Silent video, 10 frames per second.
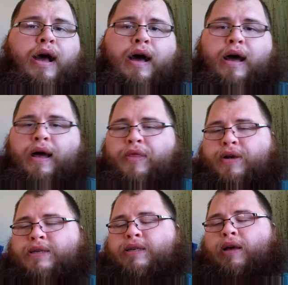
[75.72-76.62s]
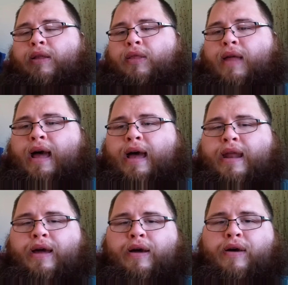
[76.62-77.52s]
Uh, there's a
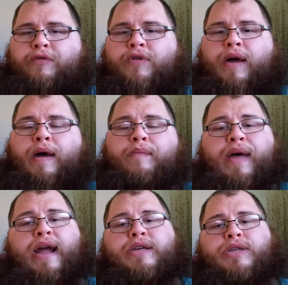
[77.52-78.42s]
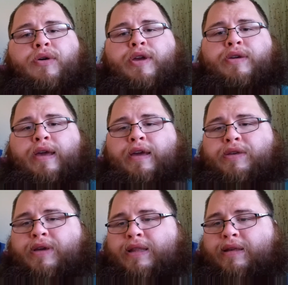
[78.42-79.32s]
lot of backstory you get.
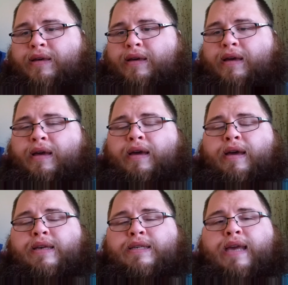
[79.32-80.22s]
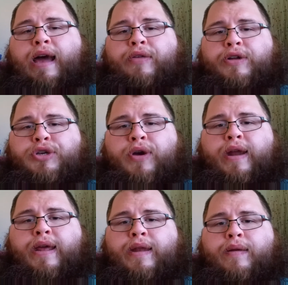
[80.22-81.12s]
You get to see how their
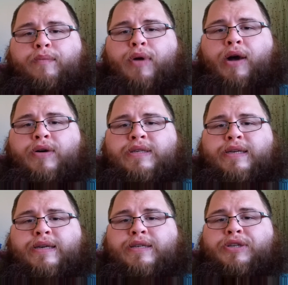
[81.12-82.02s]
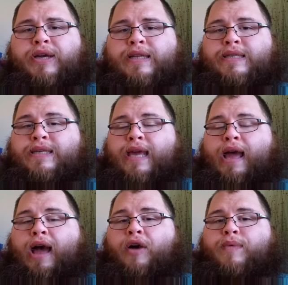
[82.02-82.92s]
training prowess is. You get to see
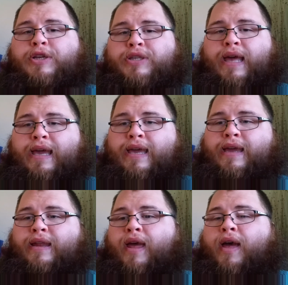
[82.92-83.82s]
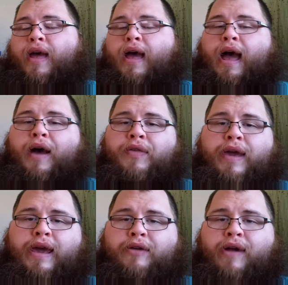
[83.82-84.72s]
how much they eat, how
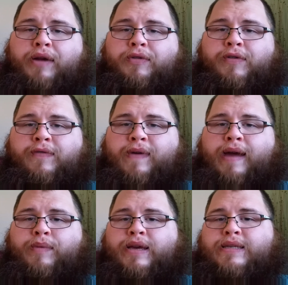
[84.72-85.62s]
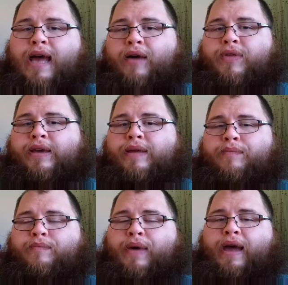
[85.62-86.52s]
they interact with their families, how they
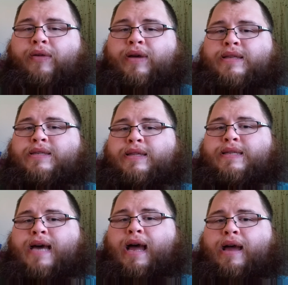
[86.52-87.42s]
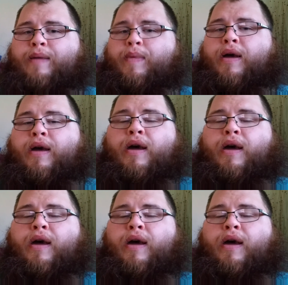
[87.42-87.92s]
can balance the time